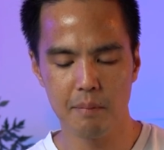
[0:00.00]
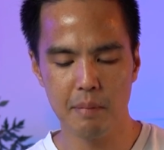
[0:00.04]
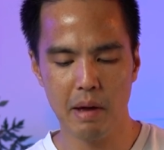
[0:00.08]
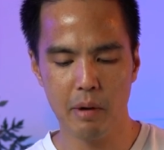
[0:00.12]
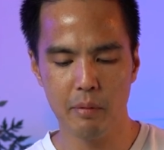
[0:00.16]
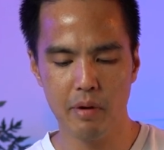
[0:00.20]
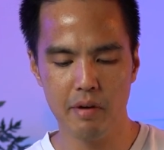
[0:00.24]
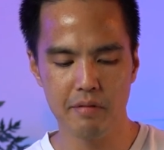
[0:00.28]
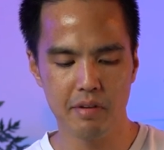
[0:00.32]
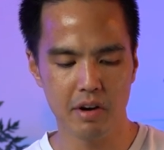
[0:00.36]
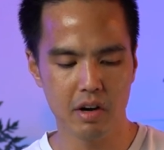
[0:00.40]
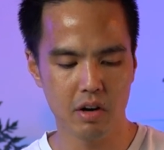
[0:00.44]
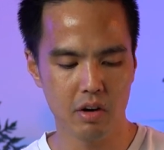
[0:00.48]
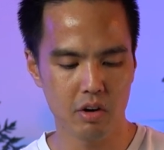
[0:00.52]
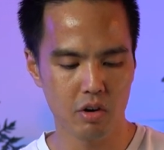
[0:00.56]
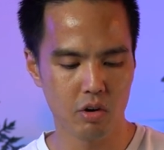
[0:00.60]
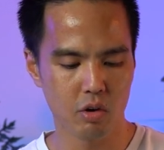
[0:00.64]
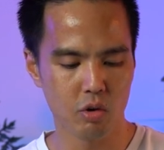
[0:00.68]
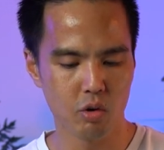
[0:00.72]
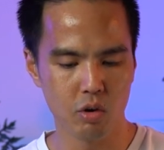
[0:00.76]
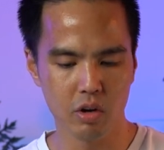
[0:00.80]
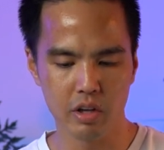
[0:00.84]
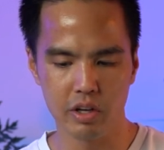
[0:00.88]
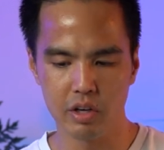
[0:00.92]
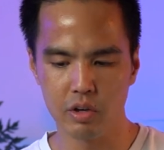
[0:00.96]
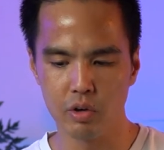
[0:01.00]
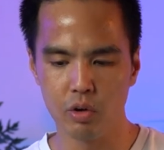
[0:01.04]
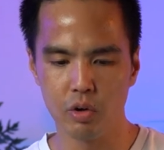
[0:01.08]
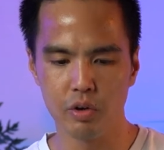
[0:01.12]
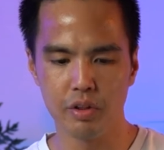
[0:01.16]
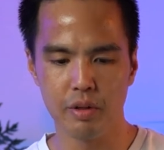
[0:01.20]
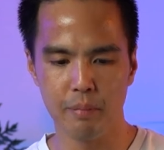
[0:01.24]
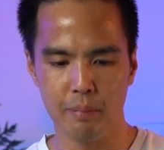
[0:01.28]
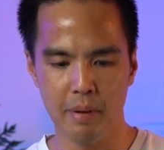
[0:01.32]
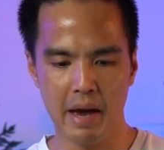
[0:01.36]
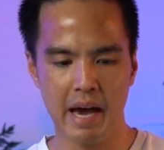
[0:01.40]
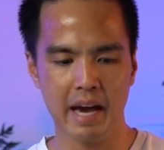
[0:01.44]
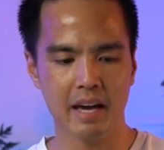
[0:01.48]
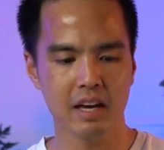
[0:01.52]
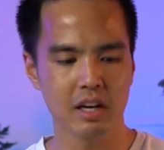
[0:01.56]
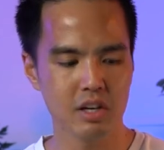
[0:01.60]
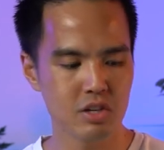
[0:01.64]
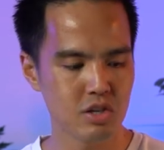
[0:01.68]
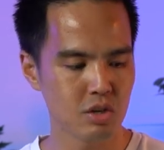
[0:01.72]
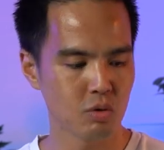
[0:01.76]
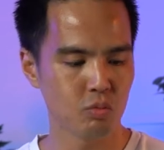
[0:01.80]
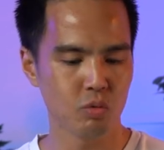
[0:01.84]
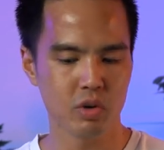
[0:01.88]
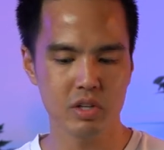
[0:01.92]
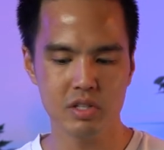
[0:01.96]
However, all in all, the
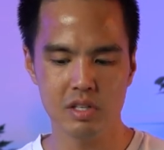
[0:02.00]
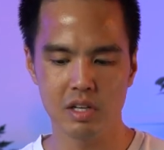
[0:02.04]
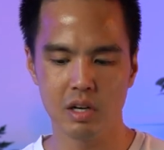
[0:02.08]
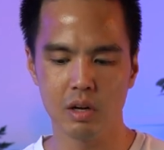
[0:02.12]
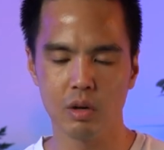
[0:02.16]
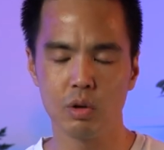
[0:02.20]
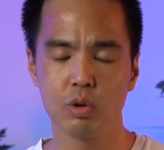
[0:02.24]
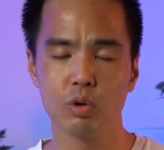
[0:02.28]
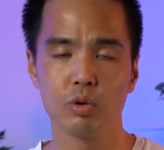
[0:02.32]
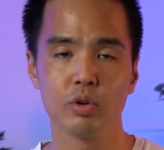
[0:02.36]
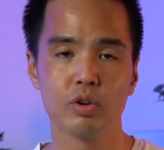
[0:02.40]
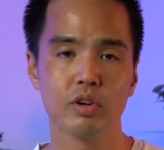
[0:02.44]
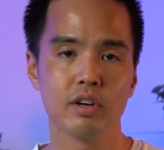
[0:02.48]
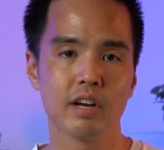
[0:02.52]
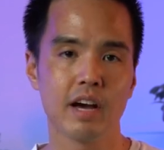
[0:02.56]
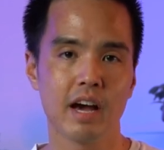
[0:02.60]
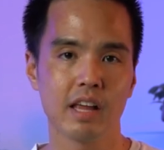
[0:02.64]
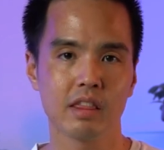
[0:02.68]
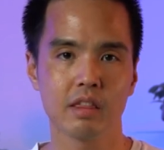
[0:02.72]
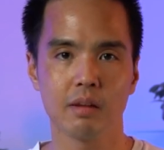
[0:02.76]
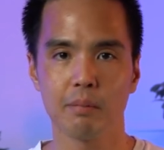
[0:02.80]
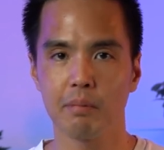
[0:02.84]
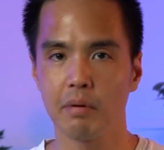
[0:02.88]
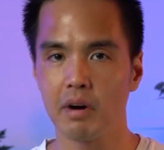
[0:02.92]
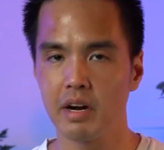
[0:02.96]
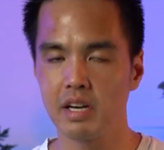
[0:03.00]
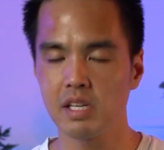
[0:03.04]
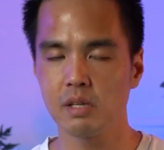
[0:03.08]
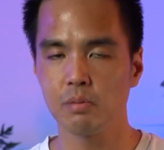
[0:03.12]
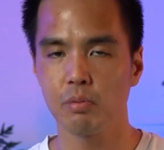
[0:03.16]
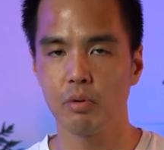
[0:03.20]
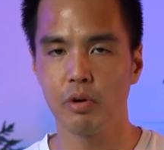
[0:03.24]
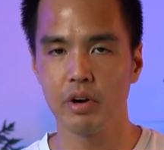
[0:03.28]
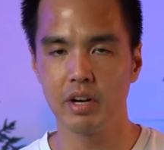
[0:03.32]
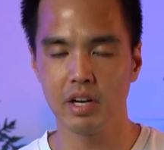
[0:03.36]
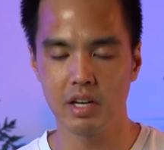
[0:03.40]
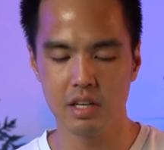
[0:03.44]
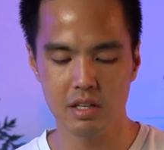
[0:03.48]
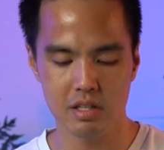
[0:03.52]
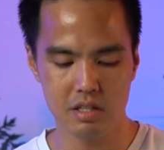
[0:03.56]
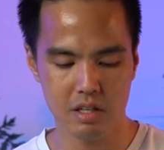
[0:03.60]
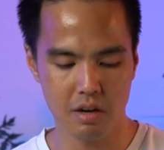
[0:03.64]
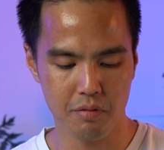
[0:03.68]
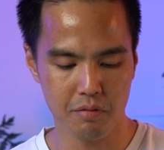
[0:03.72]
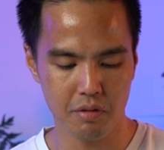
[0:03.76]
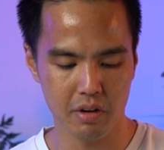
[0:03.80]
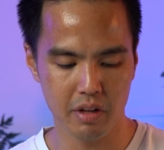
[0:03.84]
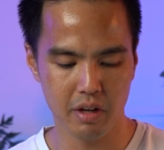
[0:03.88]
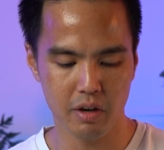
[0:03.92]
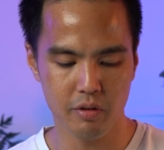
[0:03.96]
package and what's included at the price point is
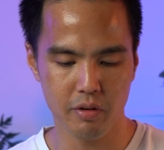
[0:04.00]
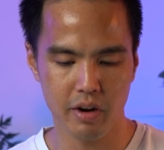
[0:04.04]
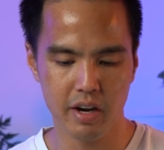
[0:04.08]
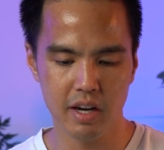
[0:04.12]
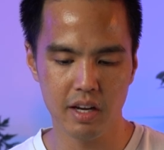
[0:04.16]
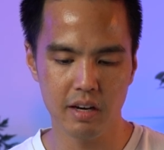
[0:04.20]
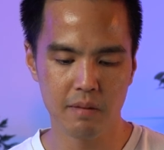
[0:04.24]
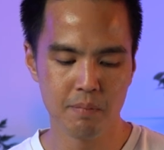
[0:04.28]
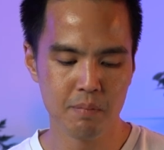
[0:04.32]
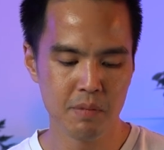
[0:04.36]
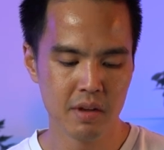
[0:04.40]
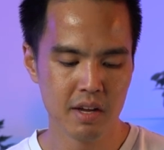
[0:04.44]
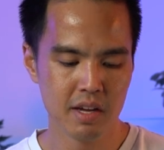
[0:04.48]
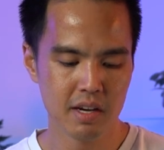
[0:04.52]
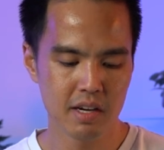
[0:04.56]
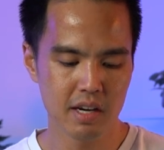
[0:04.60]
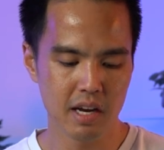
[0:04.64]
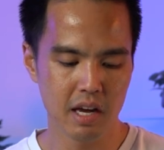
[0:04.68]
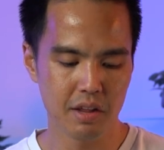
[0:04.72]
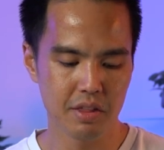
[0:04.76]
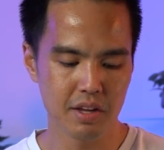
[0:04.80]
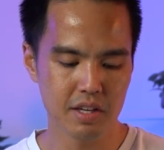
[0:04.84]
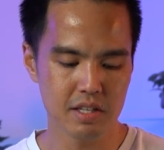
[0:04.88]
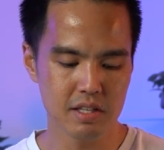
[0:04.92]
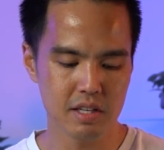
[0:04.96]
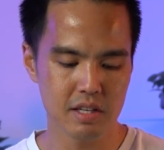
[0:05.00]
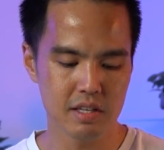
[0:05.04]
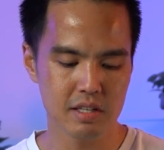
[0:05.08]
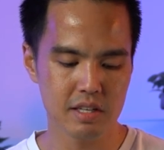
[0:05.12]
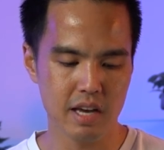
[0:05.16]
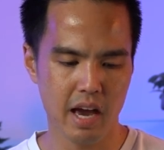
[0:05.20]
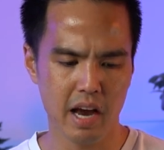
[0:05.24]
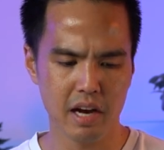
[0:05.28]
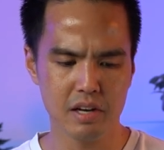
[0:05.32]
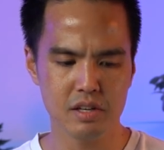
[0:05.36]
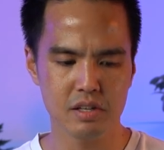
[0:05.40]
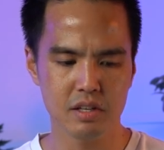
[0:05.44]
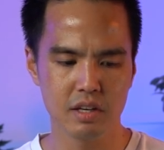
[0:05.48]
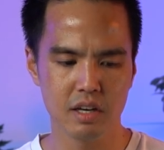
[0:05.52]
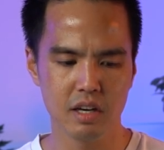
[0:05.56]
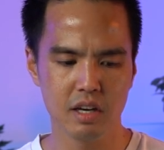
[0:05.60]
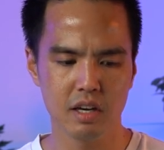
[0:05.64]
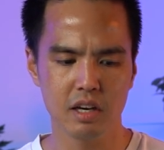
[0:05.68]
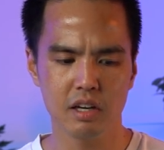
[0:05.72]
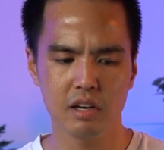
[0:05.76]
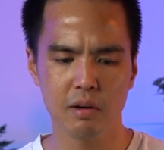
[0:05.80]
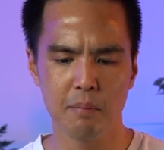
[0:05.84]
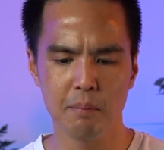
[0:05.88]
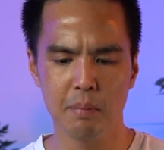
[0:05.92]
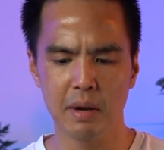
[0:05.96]
definitely great. Now, this is
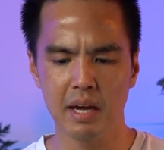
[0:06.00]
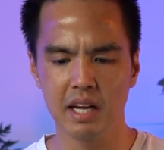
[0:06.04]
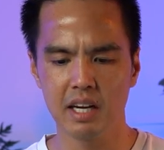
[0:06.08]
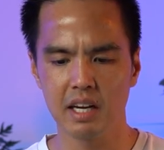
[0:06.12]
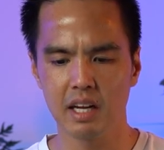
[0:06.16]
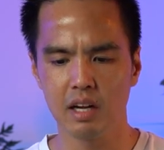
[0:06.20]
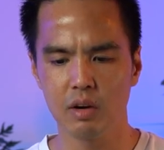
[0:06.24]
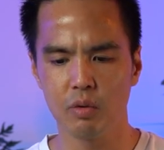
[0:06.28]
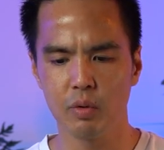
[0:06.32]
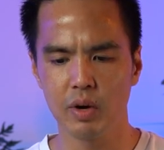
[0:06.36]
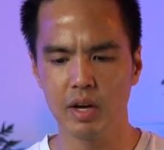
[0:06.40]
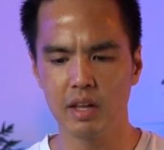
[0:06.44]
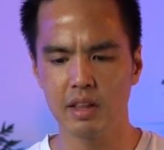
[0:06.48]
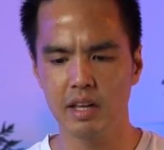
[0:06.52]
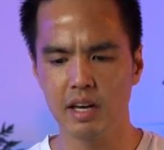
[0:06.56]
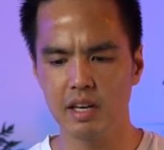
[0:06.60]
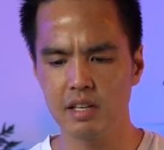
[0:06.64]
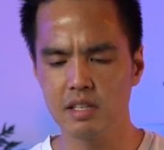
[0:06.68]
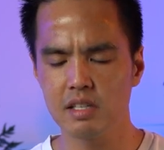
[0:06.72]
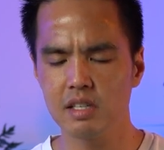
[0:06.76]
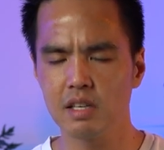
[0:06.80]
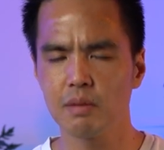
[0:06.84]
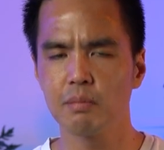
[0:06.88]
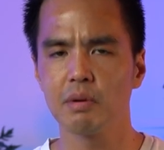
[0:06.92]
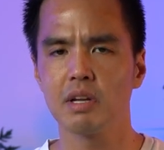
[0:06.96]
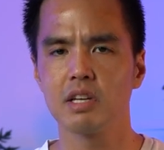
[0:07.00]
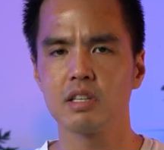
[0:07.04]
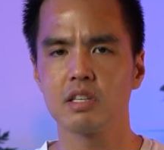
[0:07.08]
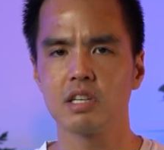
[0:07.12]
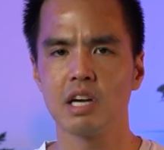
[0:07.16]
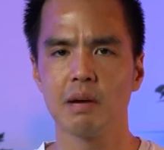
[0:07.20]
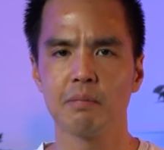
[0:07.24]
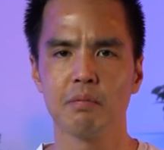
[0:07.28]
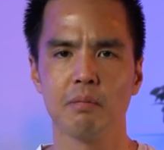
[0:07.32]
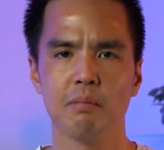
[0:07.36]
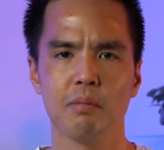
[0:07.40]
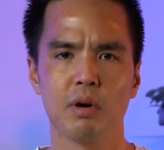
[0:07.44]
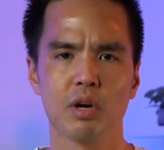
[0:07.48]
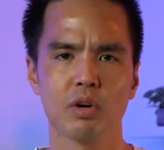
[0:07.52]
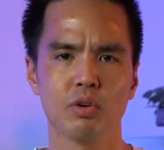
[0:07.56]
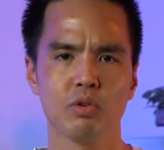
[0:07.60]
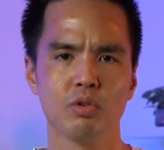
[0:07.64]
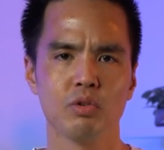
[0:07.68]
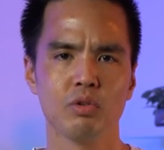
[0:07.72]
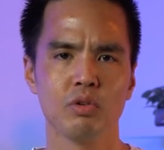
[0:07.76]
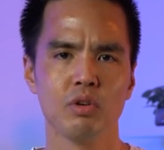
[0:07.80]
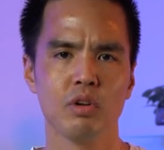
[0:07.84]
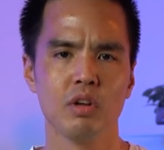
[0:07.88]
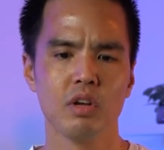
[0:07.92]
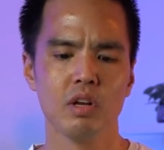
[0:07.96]
actually competing with a similar type of
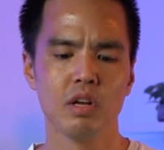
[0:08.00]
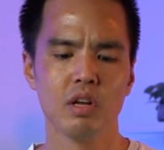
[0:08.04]
model